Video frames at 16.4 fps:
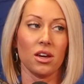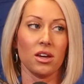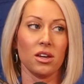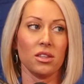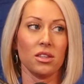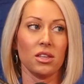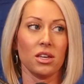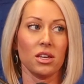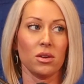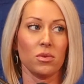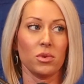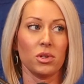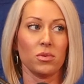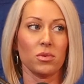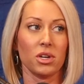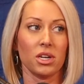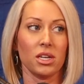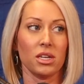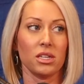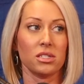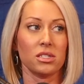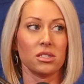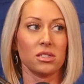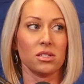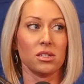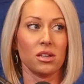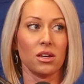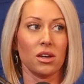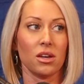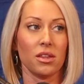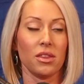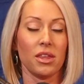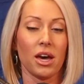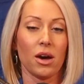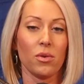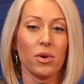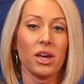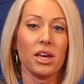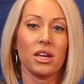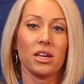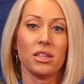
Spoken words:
and then we run it that way.